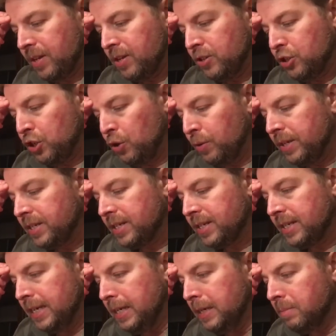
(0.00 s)
So it
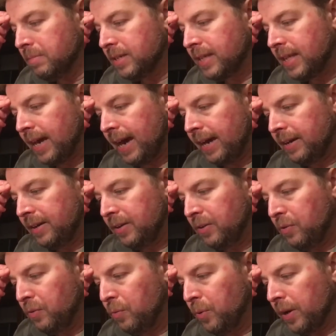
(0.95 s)
seems that
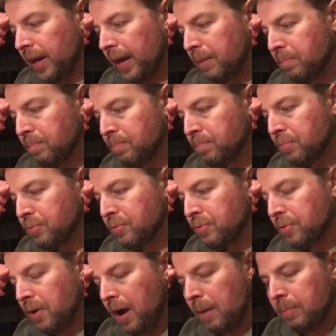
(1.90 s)
what I
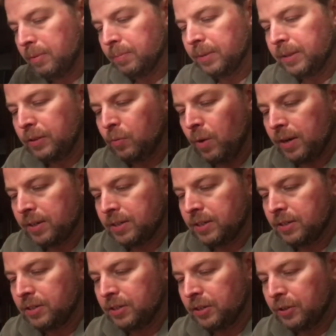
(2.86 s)
probably want to
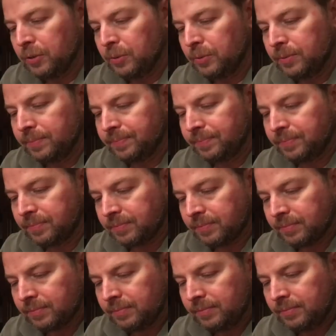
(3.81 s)
do
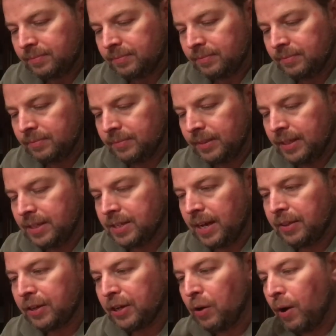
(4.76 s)
is
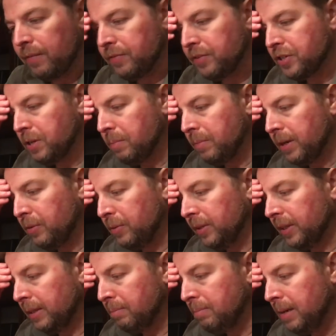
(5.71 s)
either go after somebody
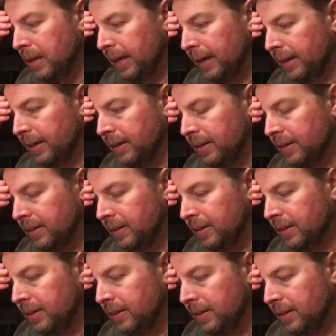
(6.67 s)
really big
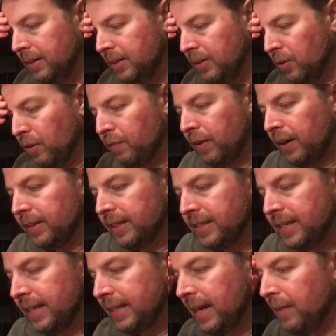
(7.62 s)
or finally
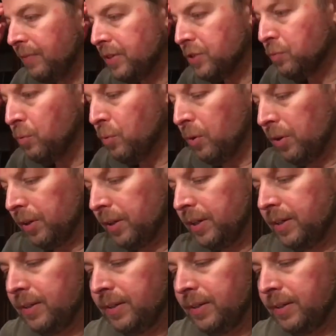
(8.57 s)
take down this warg.